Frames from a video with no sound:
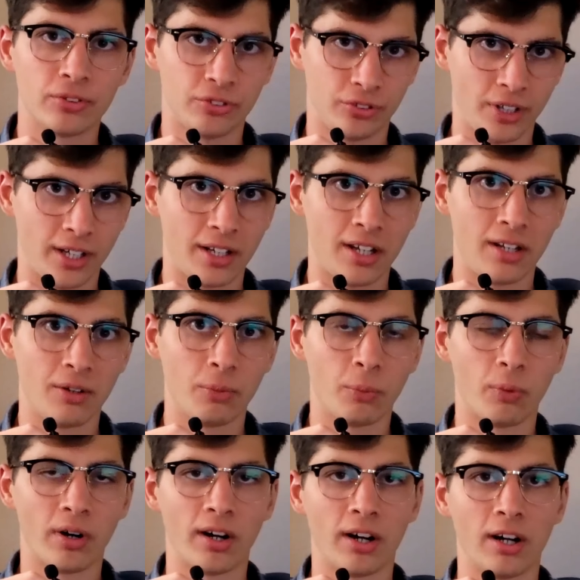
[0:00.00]
study
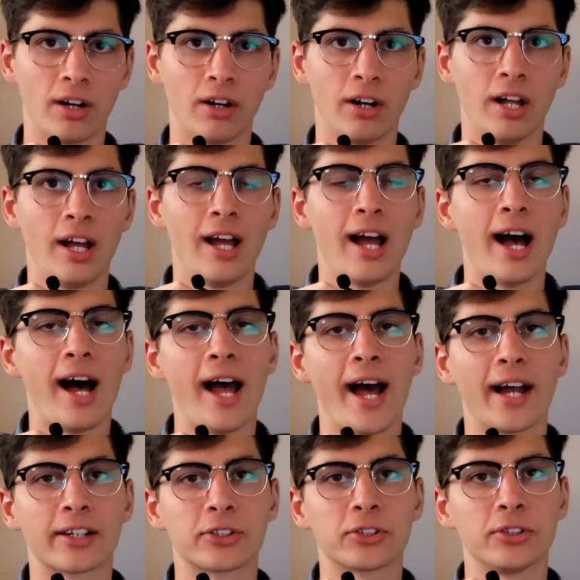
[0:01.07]
where I
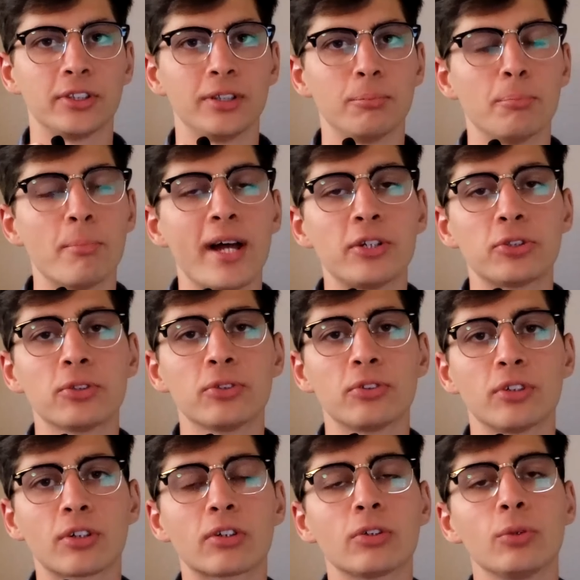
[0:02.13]
actually measured
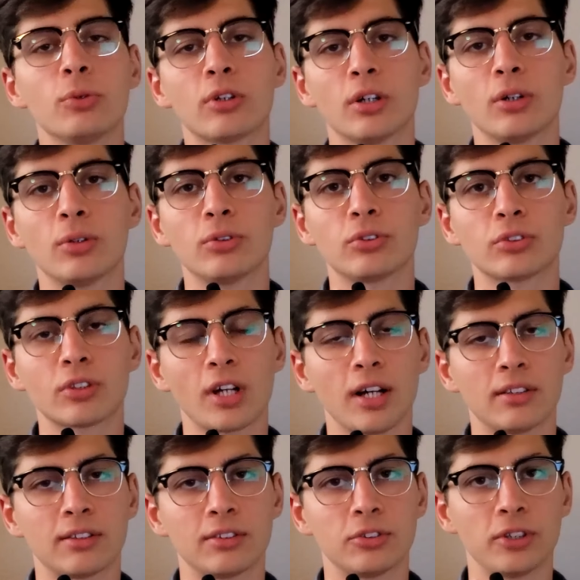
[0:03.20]
the glucose
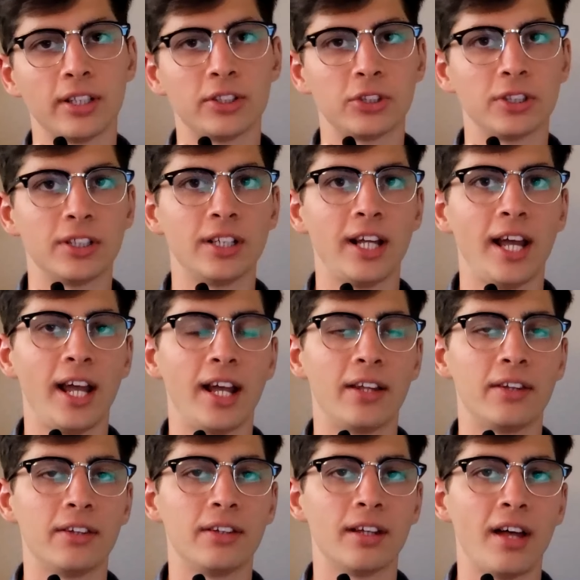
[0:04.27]
concentration
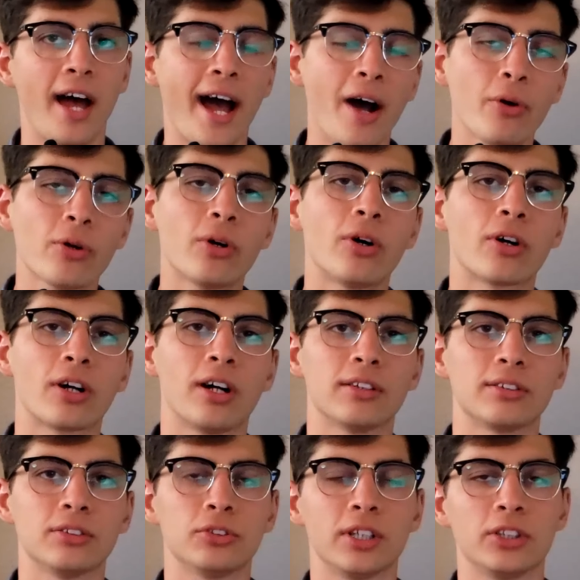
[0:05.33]
and the alcohol
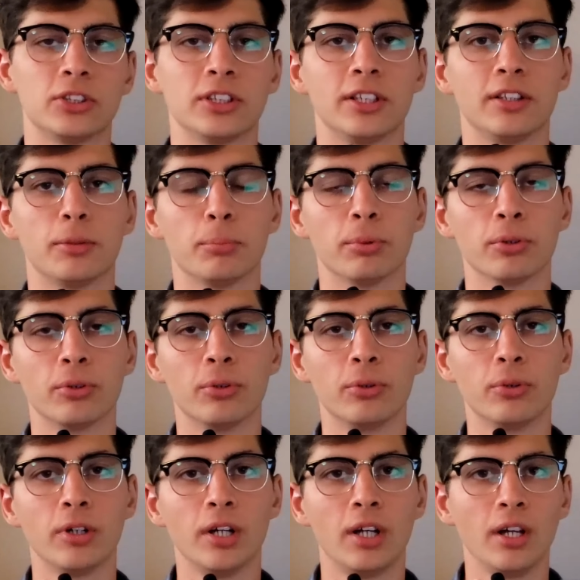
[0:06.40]
concentration in the
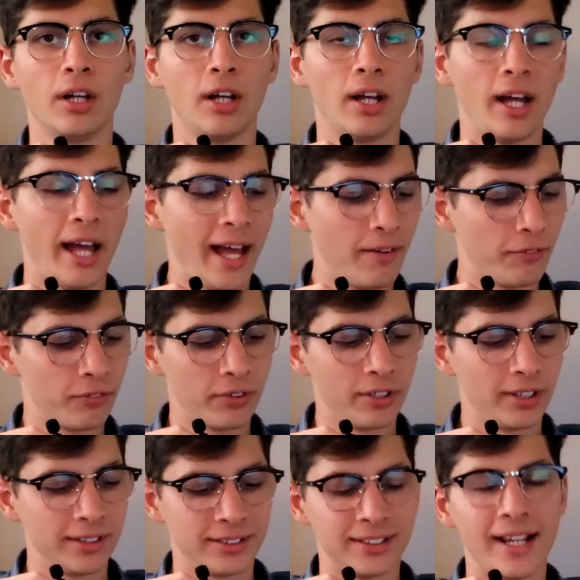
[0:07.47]
brew
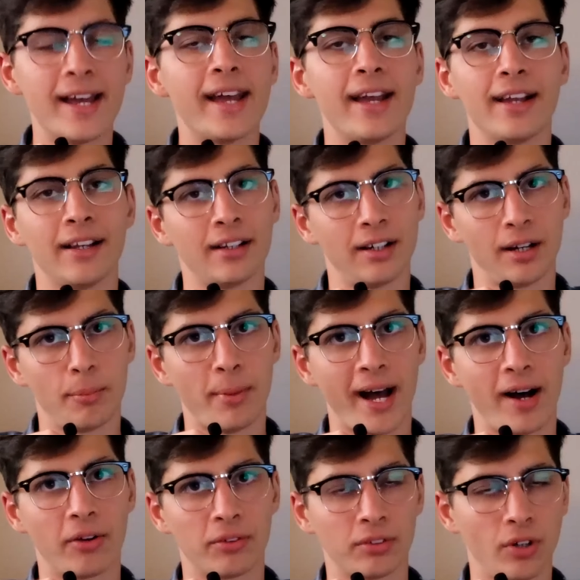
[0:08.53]
every day
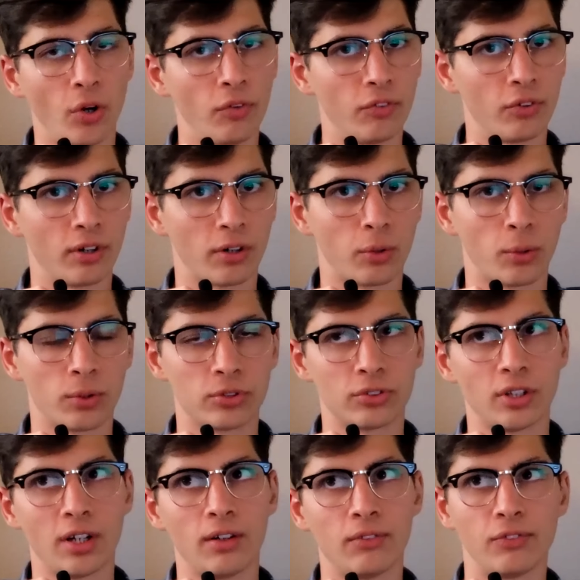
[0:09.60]
about over a course
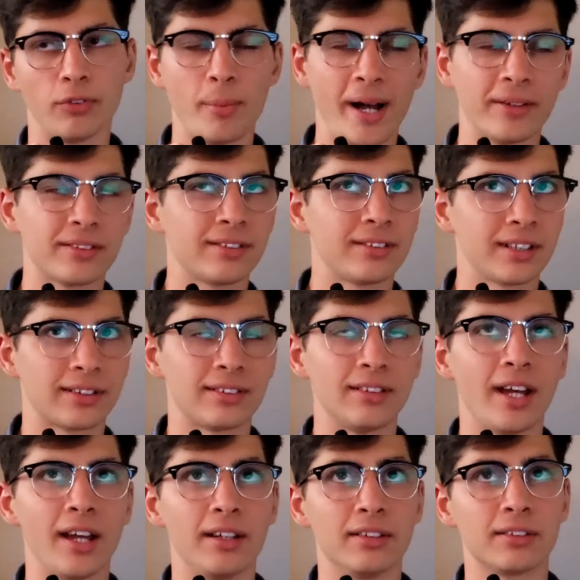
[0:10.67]
of about six
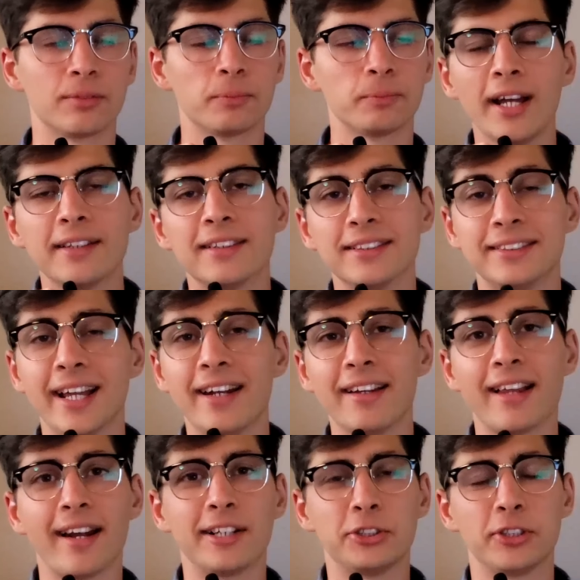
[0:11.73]
days. The data
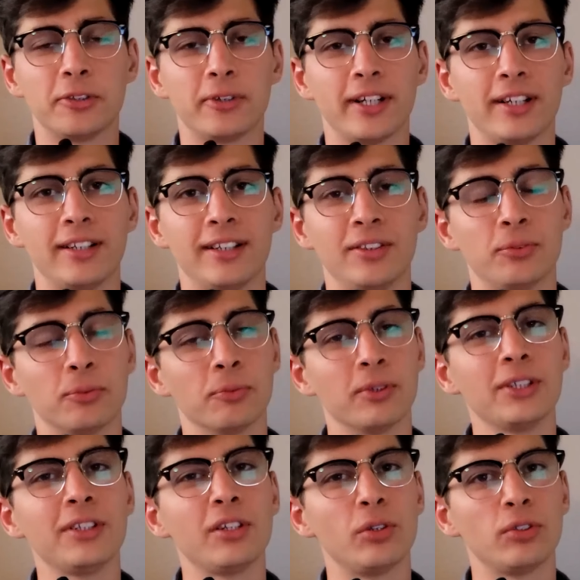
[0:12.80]
that I generated is
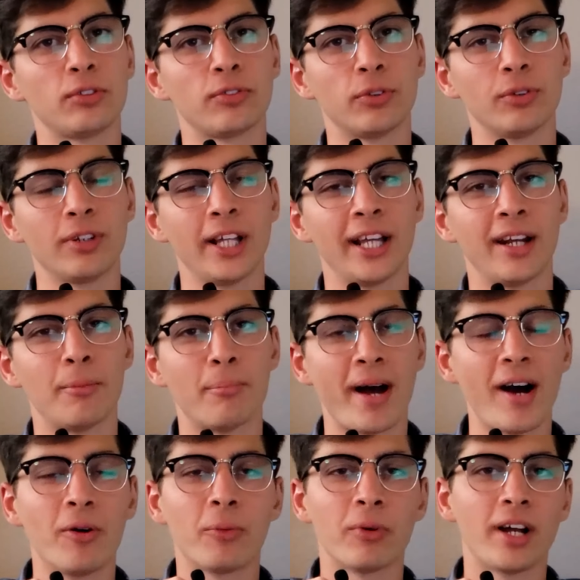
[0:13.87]
really useful and
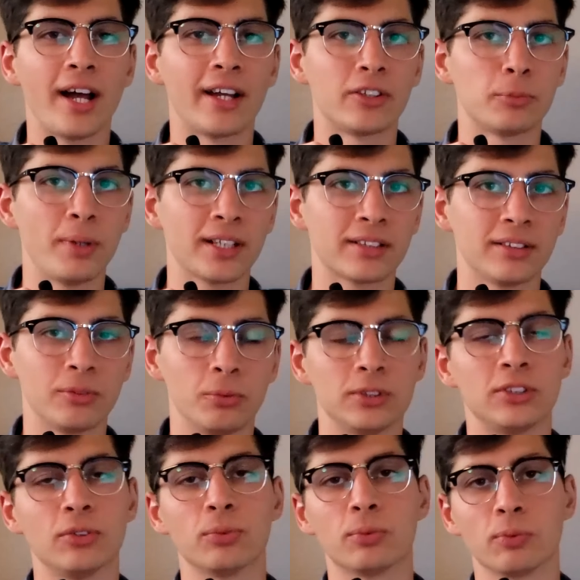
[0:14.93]
about what I expected,
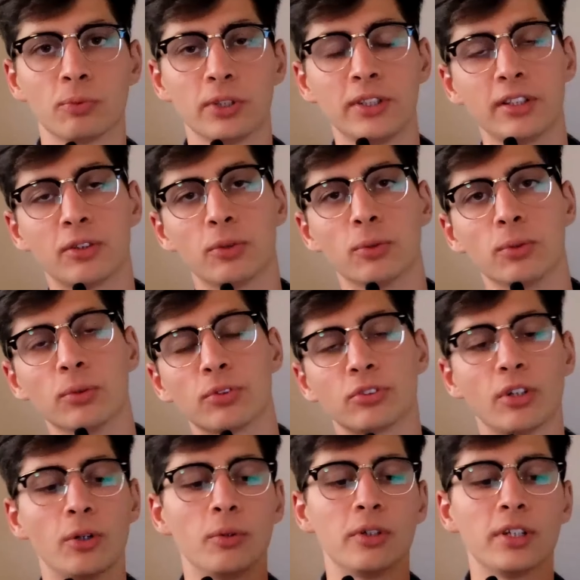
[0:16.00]
which is really cool. So